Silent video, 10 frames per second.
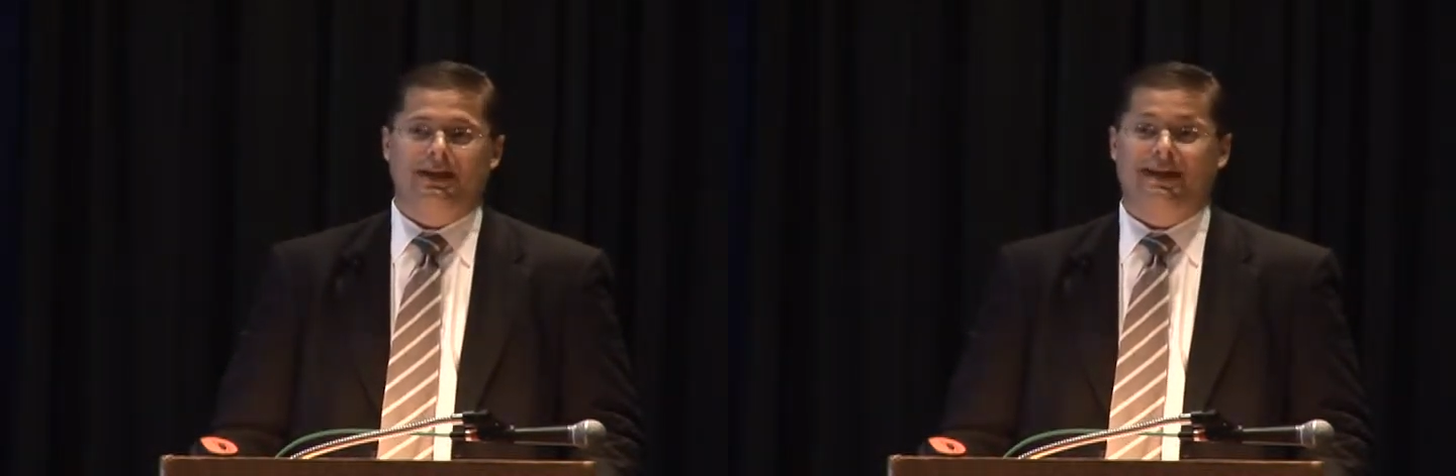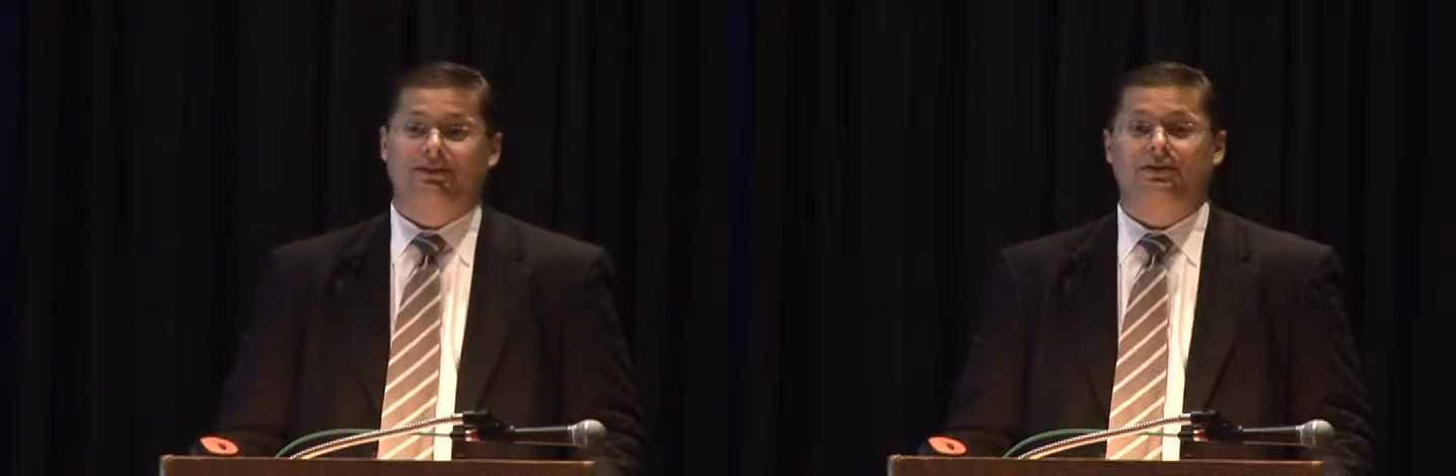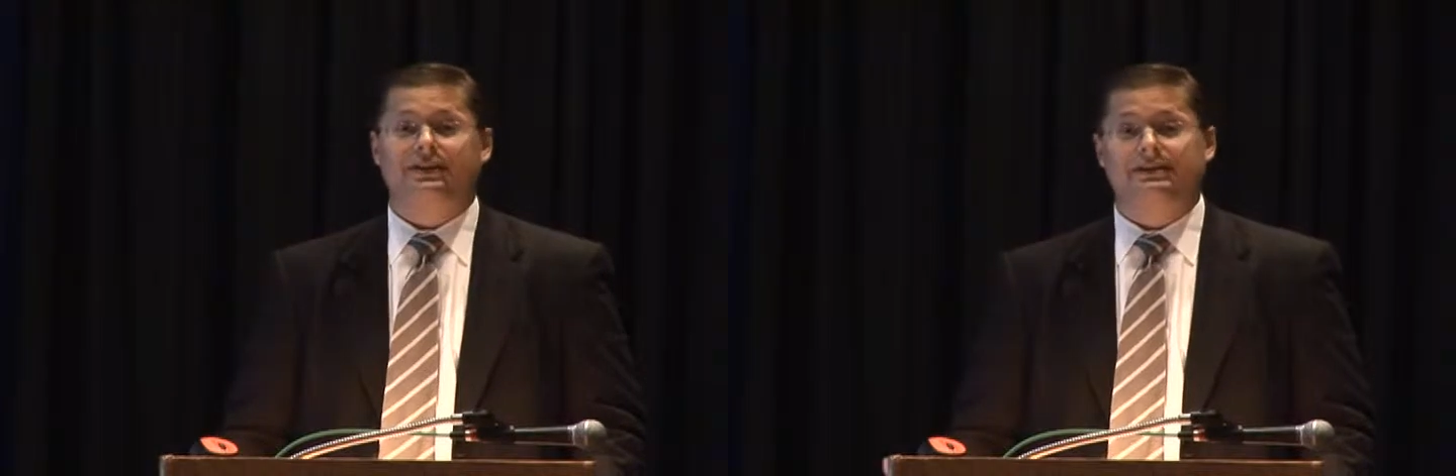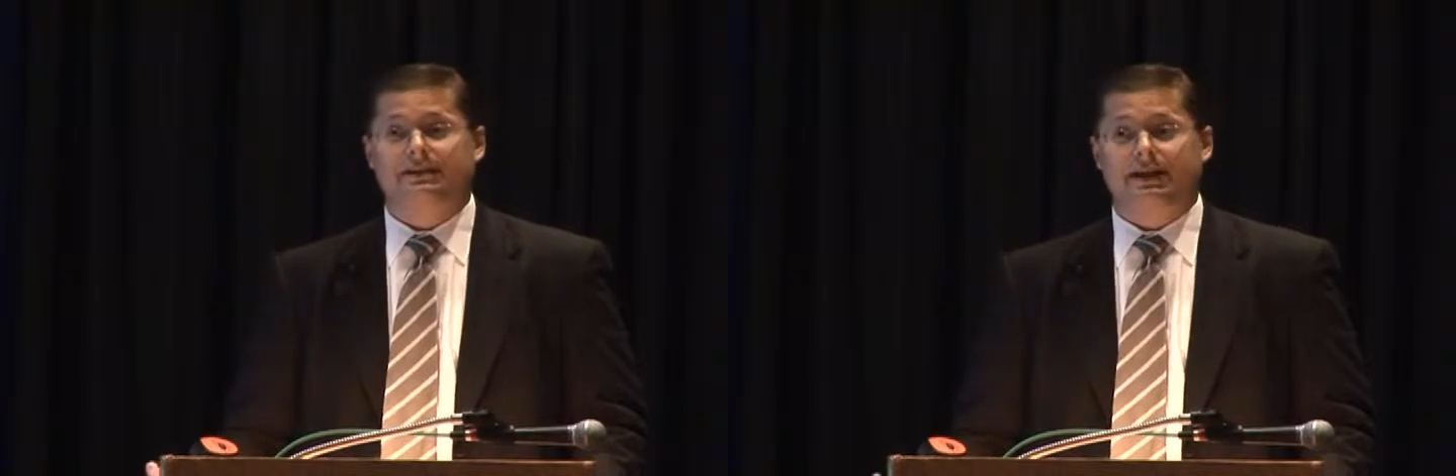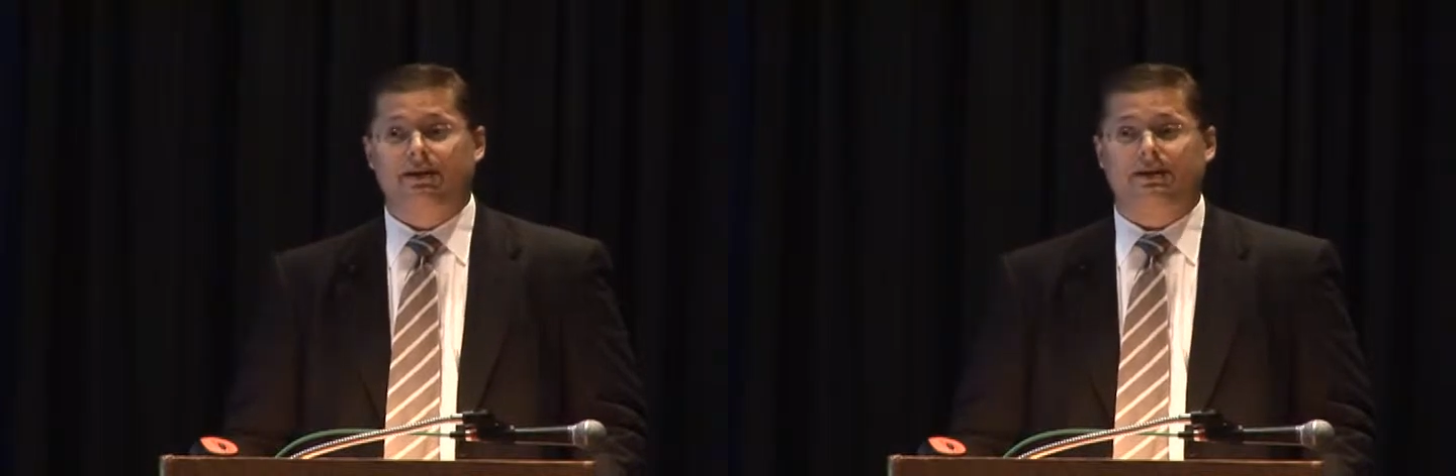as the
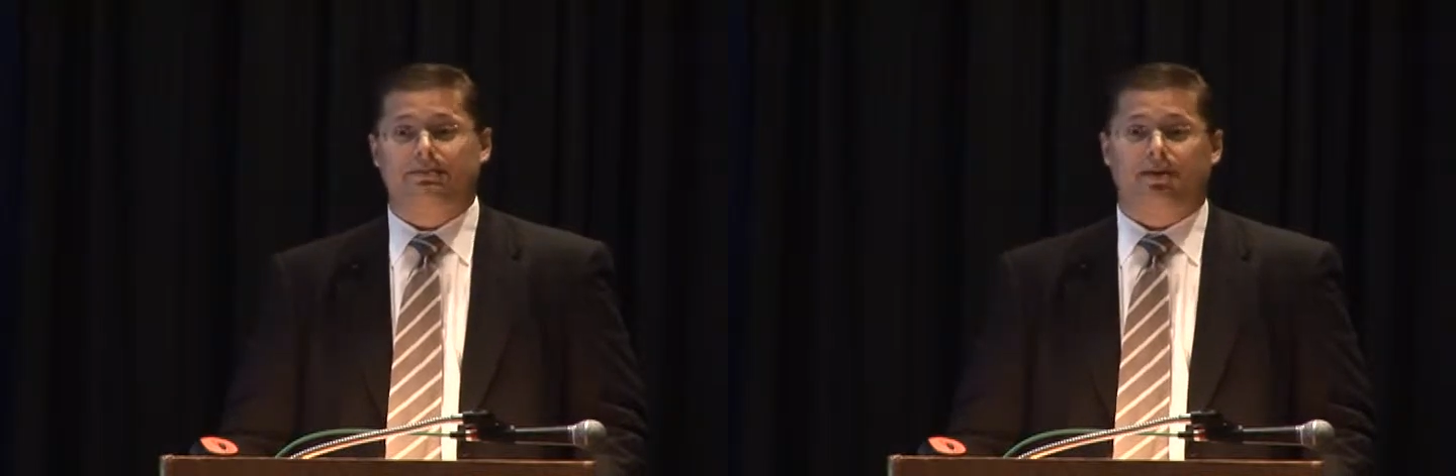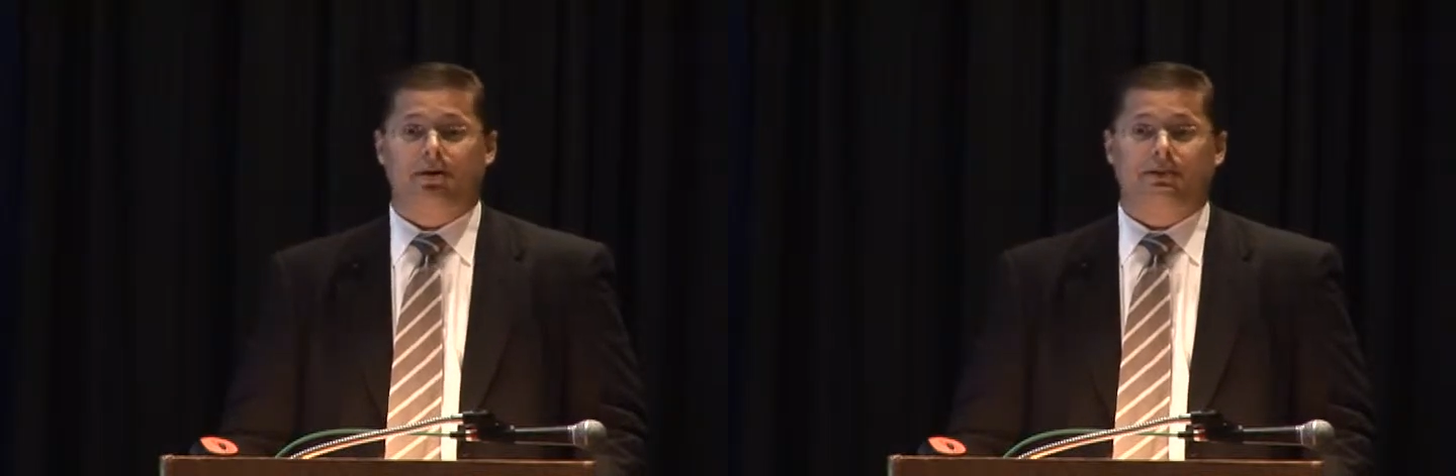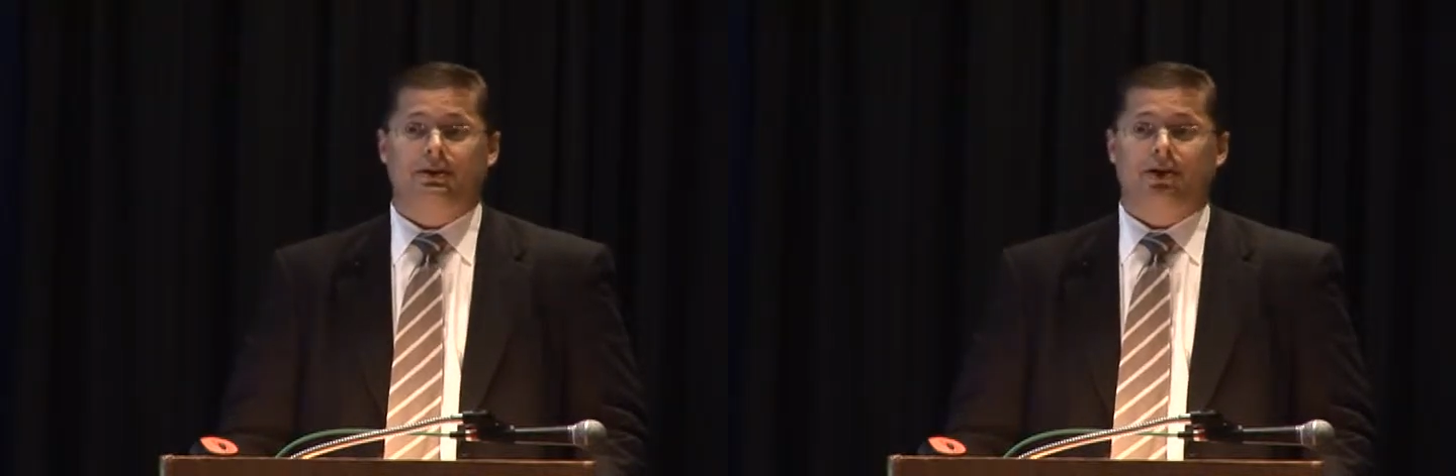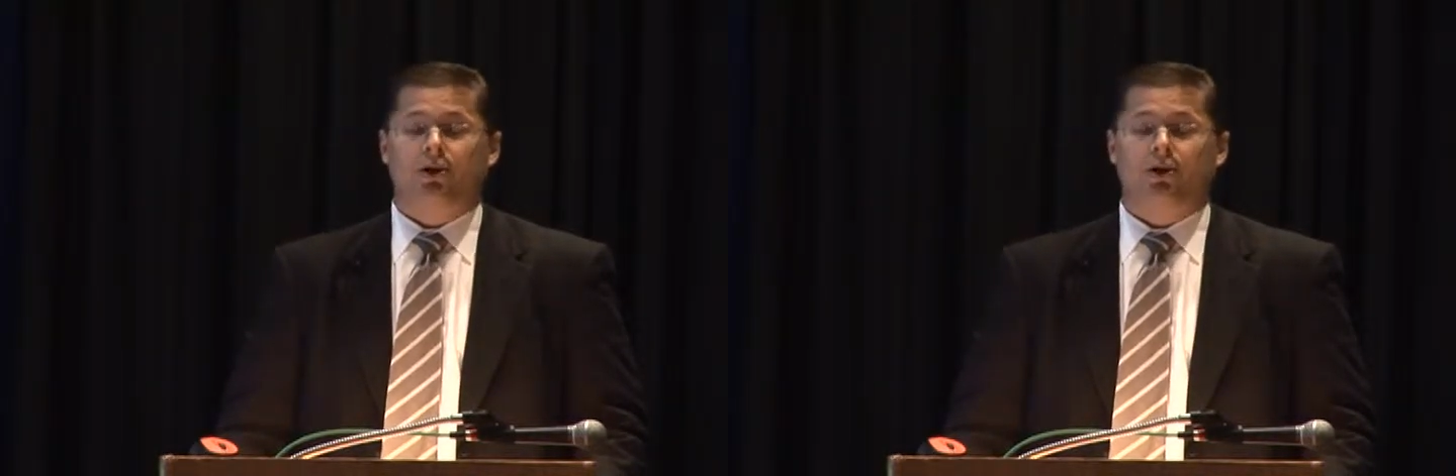dairy department